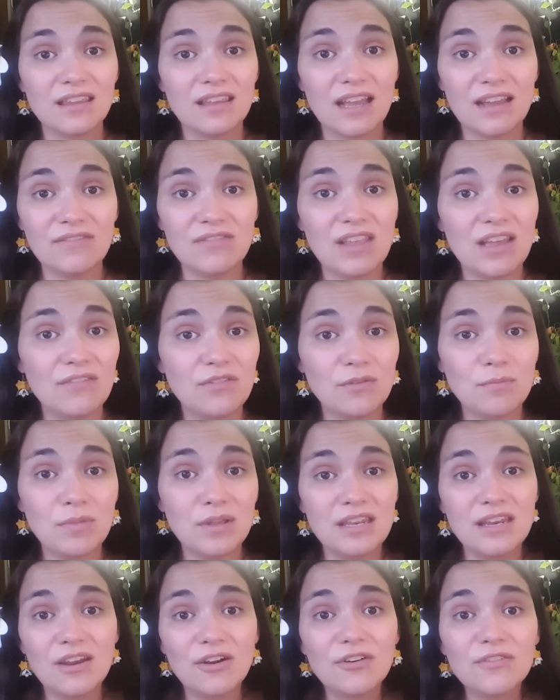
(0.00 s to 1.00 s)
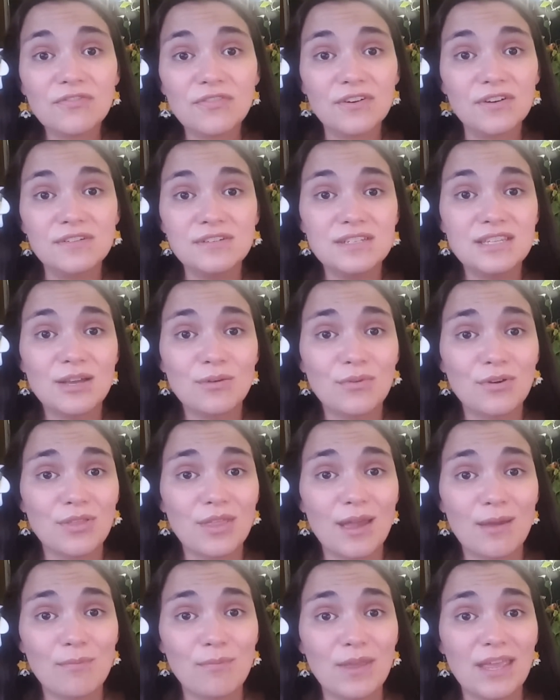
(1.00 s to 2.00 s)
I've never been near ferns that were
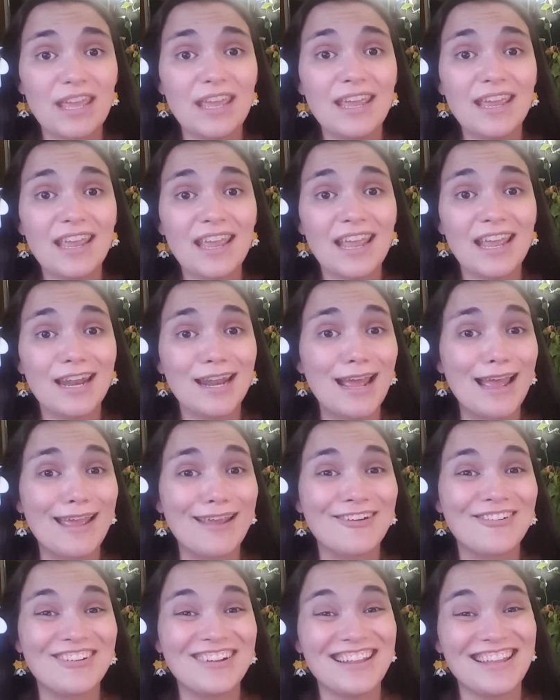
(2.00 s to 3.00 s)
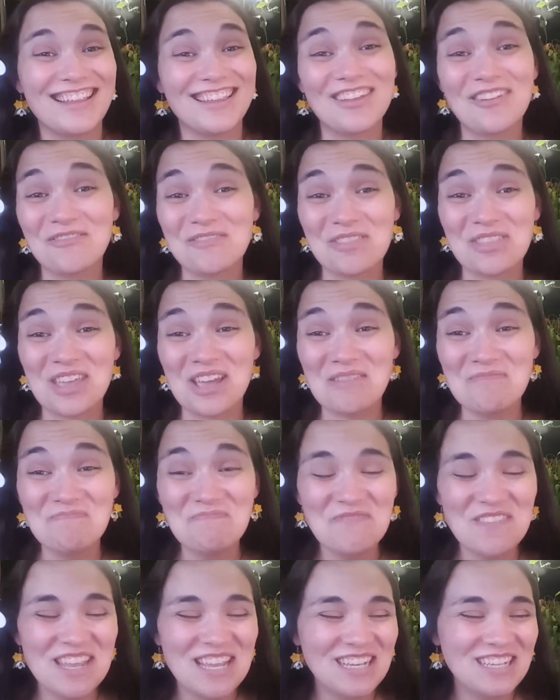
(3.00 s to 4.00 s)
that big, and I really loved them.